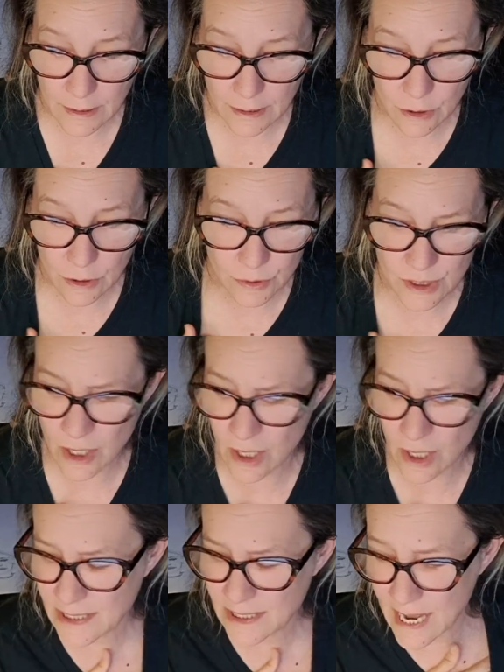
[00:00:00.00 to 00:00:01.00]
it goes
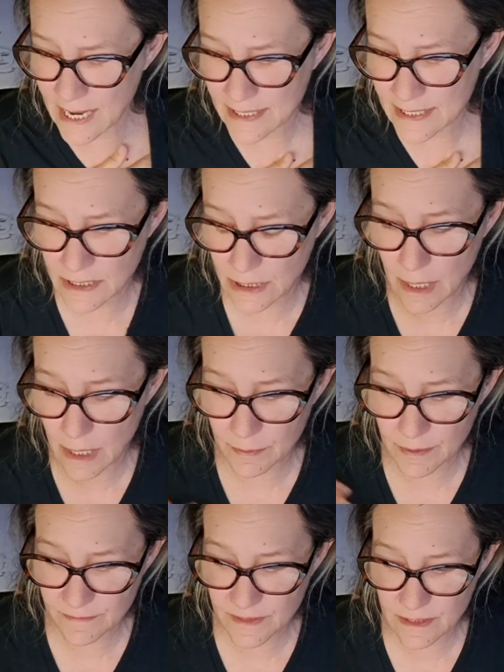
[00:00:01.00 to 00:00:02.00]
on to ask a
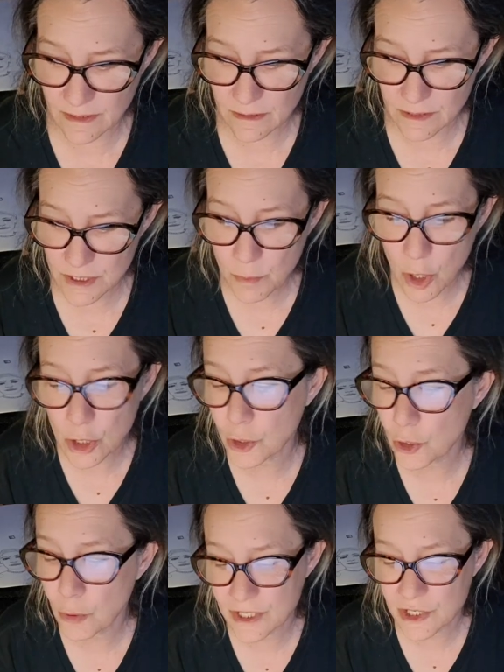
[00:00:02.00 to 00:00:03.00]
couple of
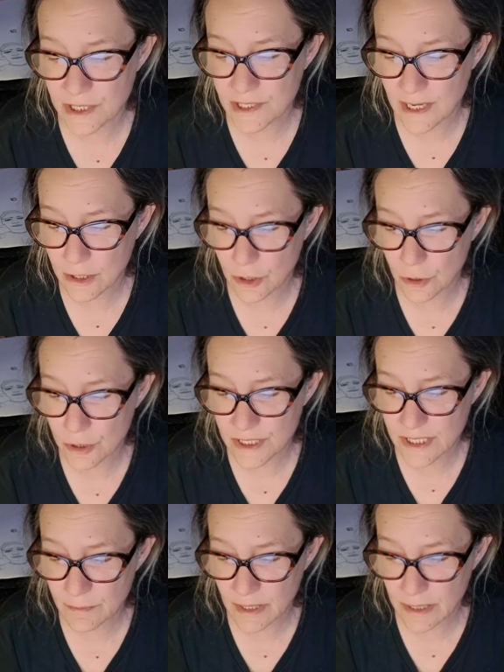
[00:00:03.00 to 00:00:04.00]
smaller questions like, oh,
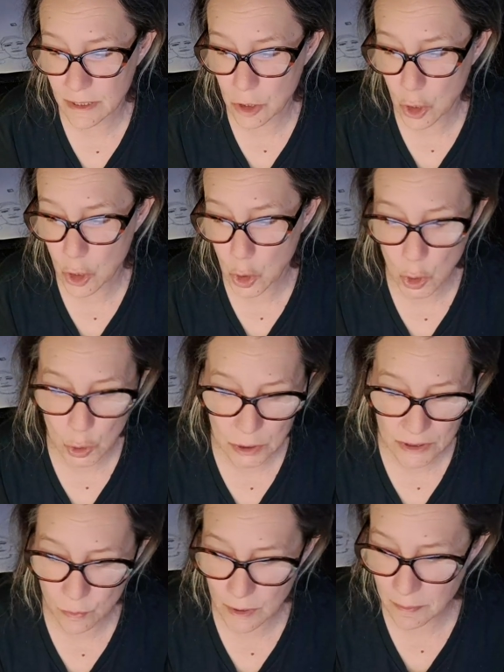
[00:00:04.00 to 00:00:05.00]
you seem like a
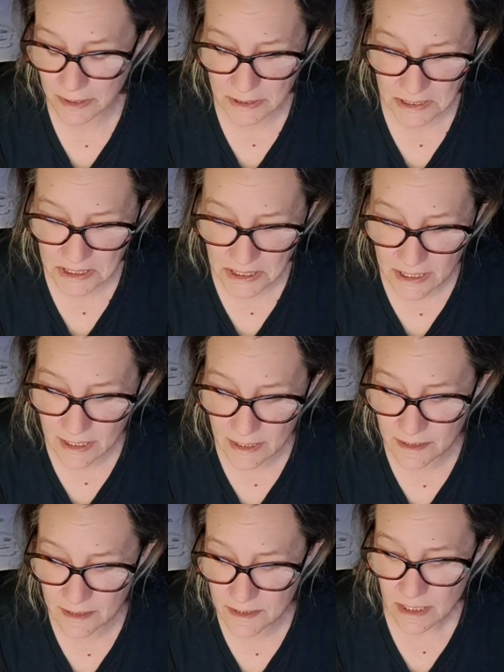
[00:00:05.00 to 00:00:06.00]
cult. What about the
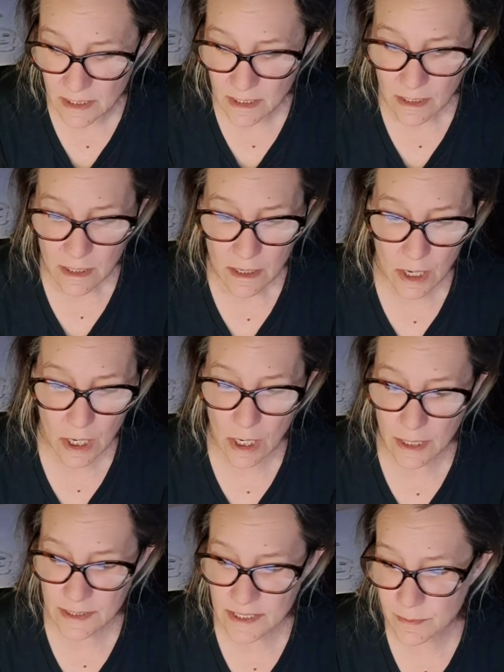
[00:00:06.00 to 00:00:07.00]
kids?
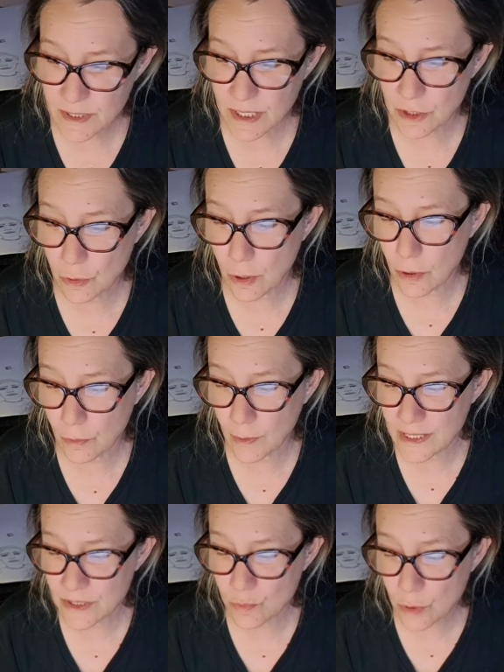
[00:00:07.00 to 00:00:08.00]
It seems like you're
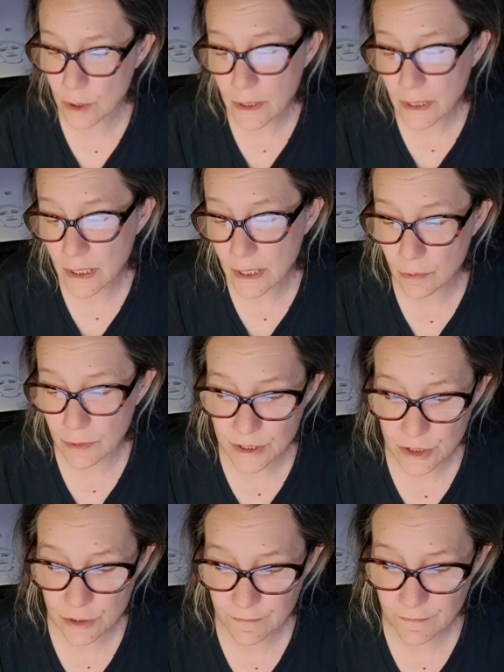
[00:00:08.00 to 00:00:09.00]
always working. What
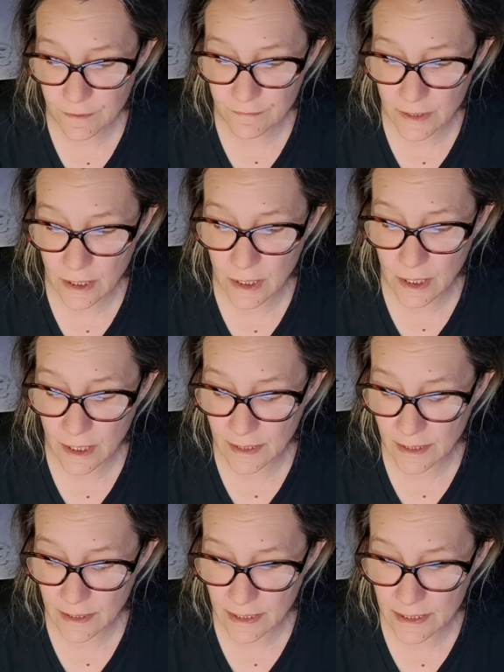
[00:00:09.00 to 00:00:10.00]
do you do for
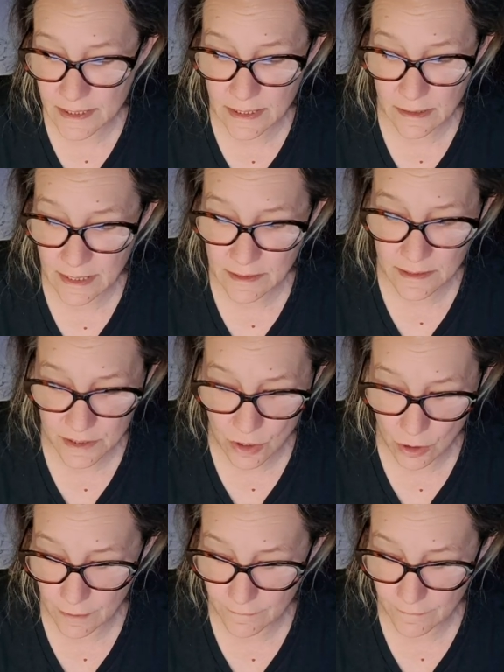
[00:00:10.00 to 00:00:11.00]
fun? And is it like
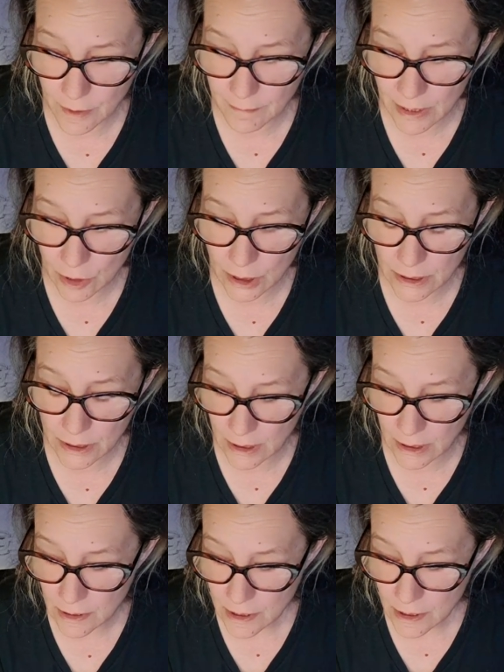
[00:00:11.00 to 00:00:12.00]
this all over
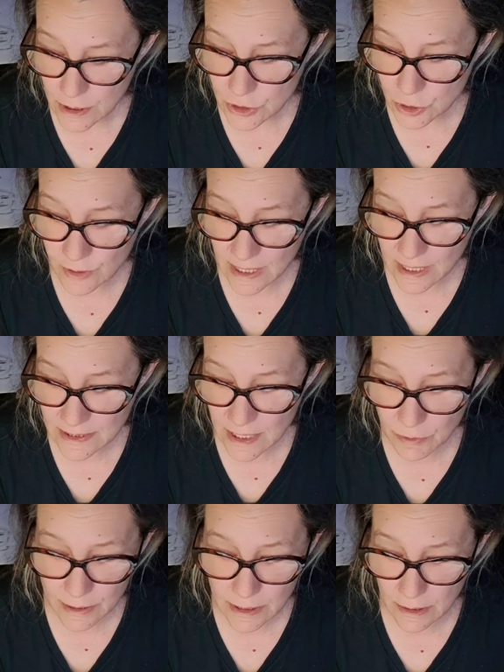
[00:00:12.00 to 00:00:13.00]
America? So
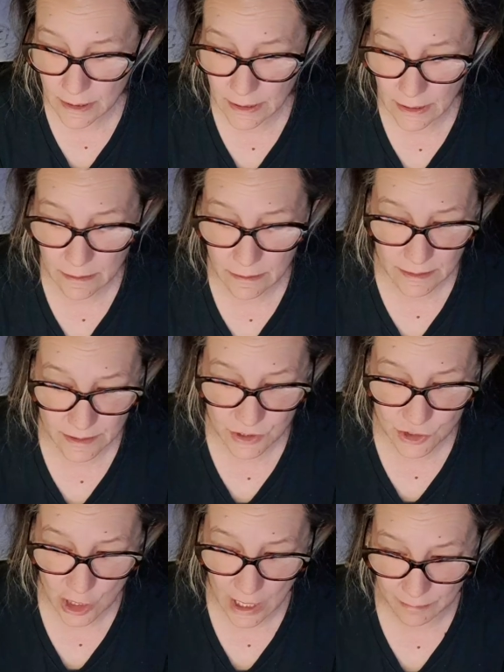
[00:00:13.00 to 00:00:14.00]
that's how we kind of end
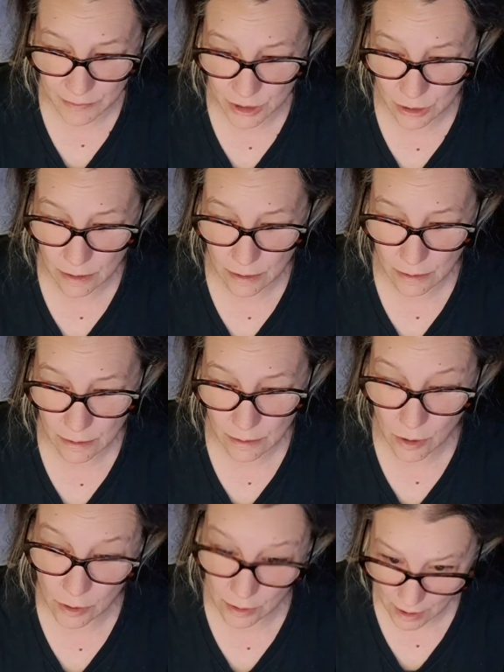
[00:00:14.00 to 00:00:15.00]
this chapter
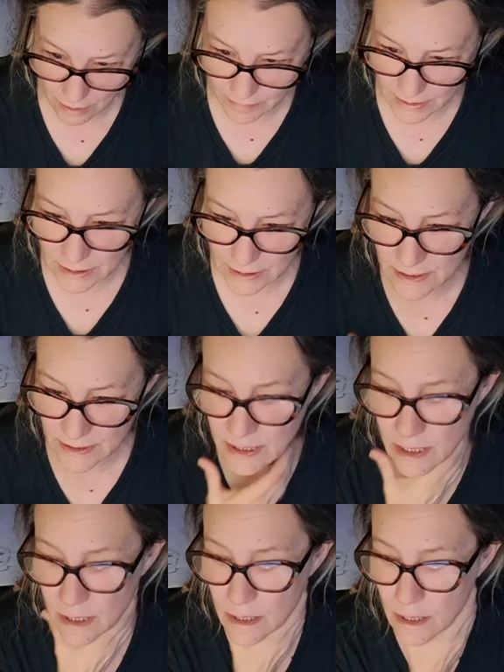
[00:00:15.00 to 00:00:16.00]
called
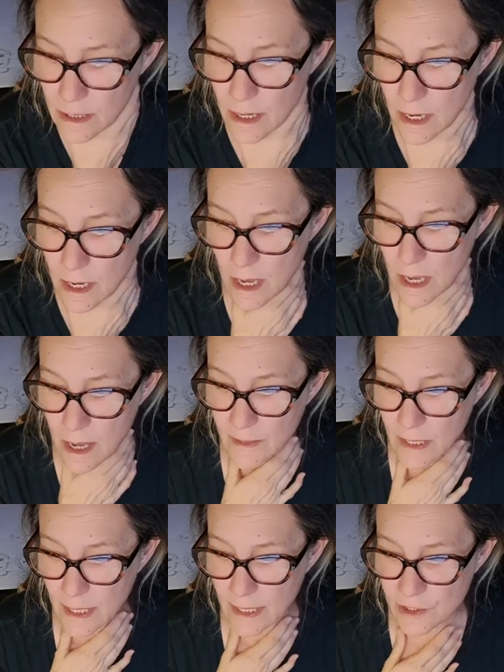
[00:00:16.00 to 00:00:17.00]
Communist.
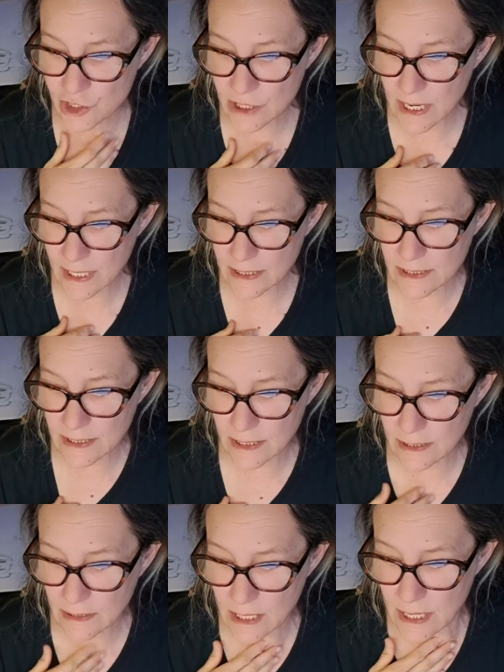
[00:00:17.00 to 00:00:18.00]
And she ends
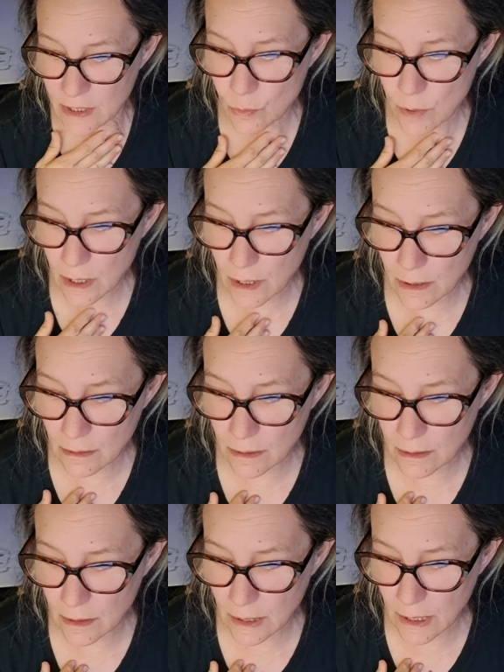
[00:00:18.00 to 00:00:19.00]
it like,
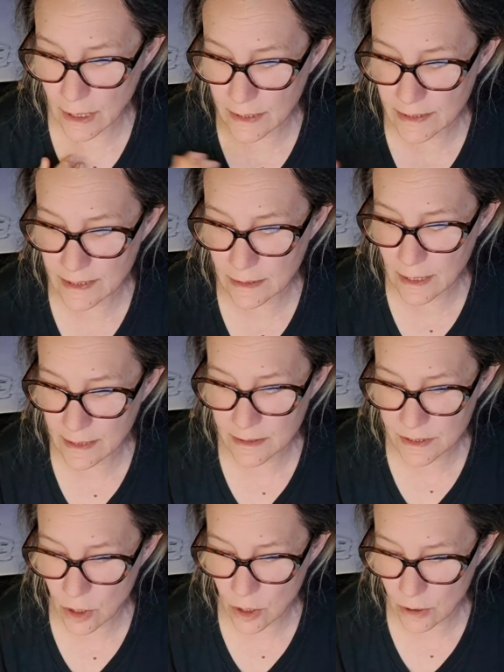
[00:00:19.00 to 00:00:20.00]
well, is it
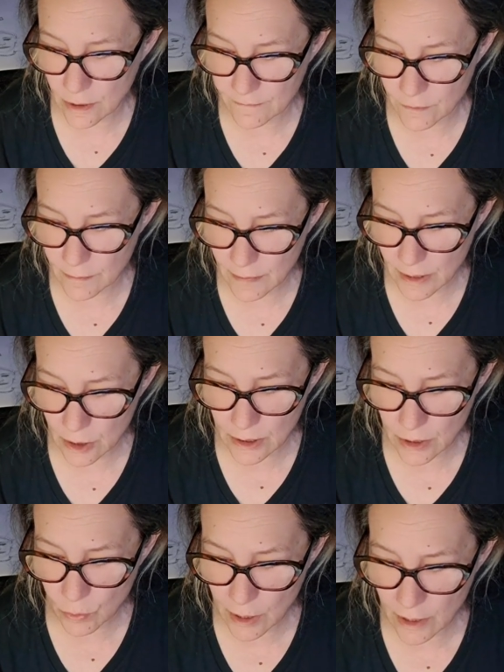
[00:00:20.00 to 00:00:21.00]
like this all over
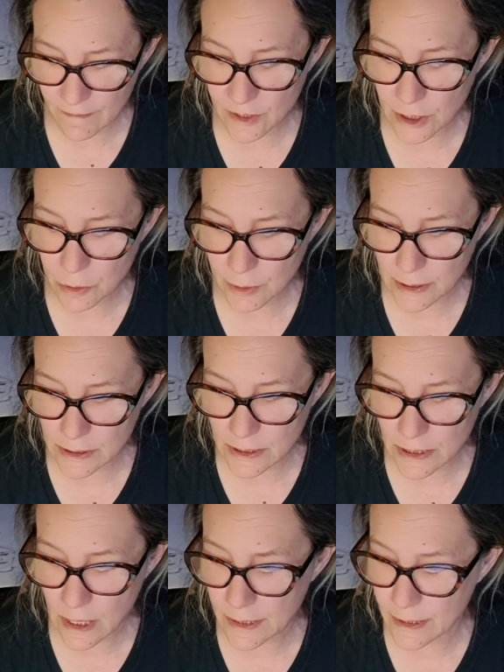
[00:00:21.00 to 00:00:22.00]
America? Well, very
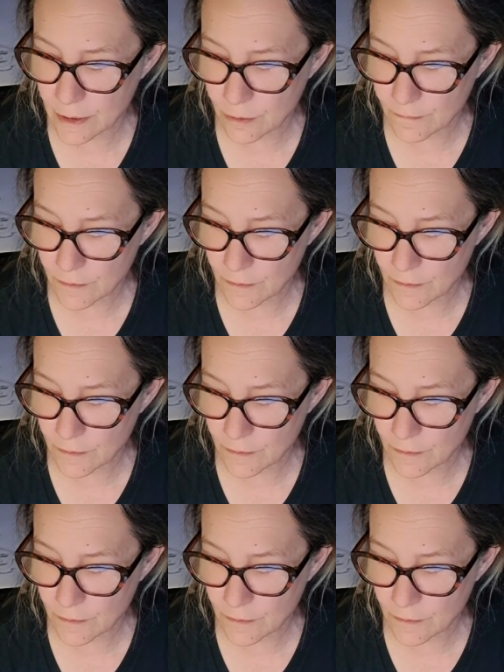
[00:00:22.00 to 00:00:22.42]
quickly, Connie and her